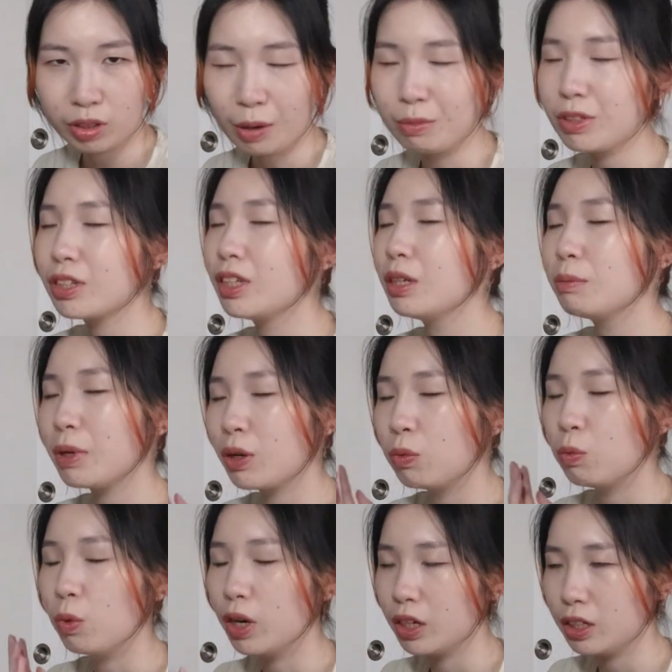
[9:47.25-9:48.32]
I'm just gonna make
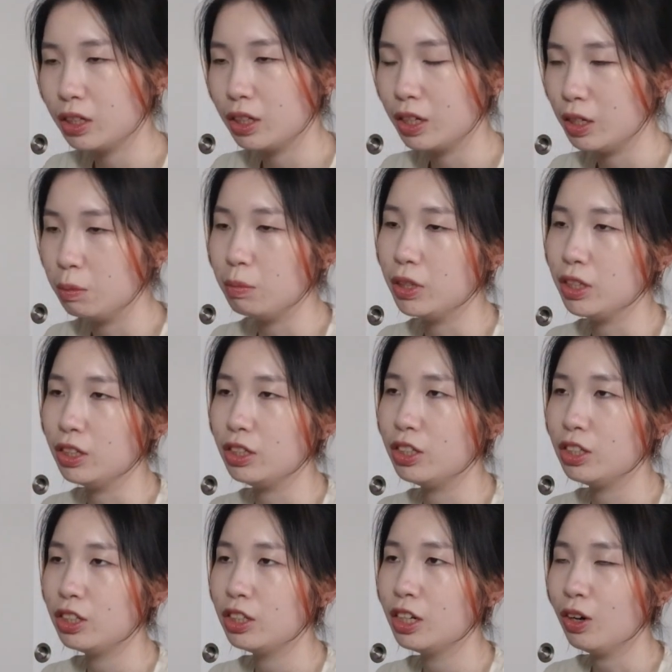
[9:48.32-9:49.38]
one
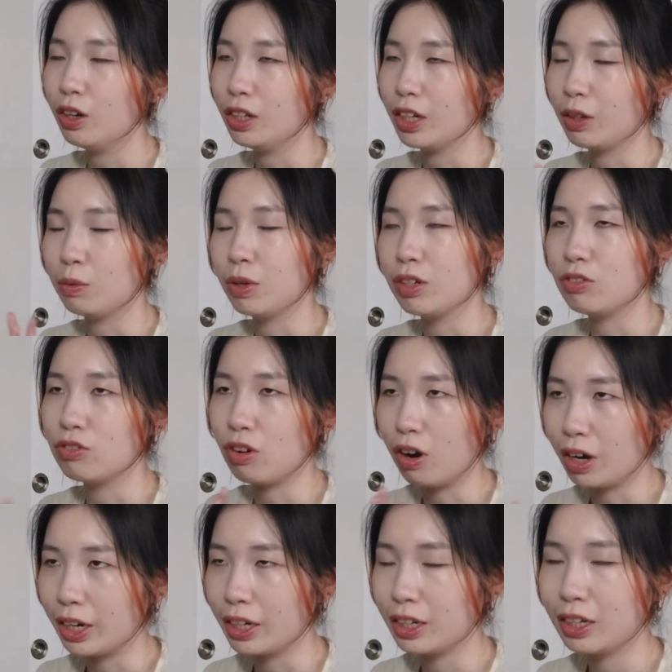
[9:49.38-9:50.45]
image or like one
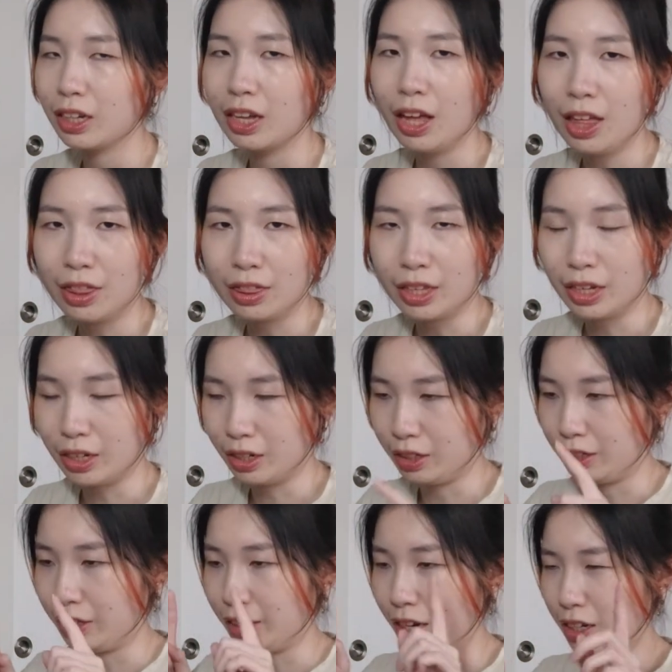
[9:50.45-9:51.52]
drawing and
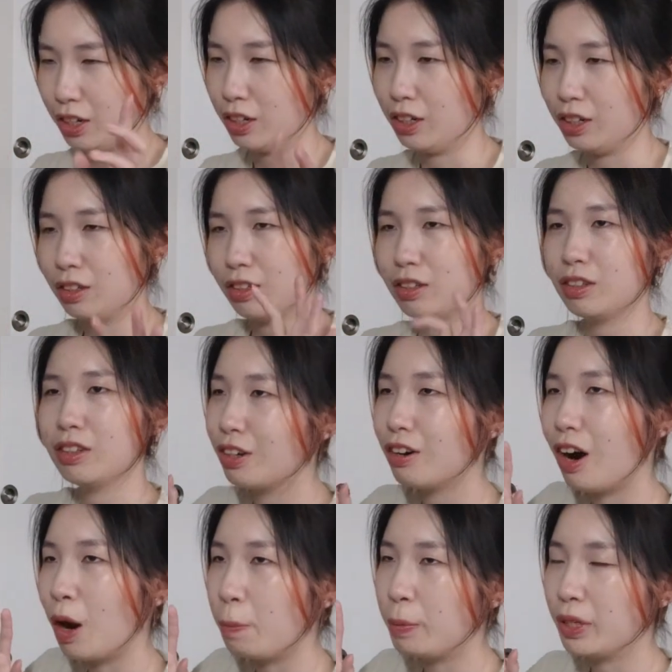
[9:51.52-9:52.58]
then kinda
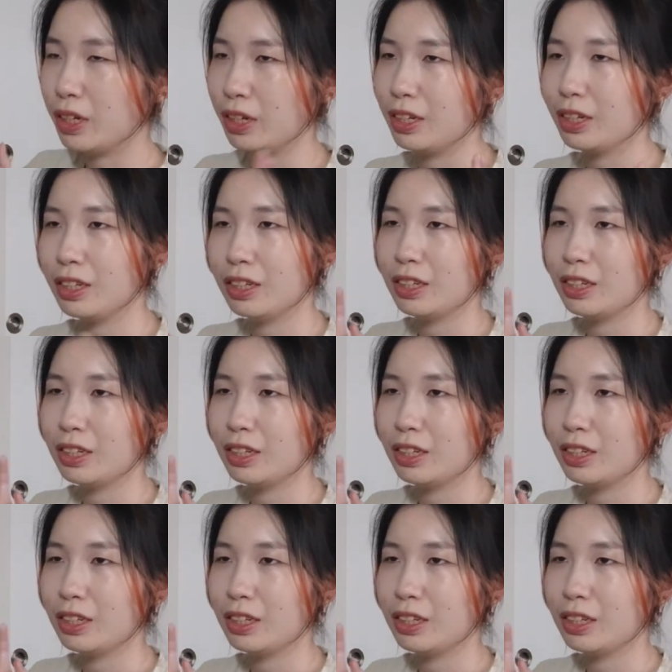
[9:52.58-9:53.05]
crop it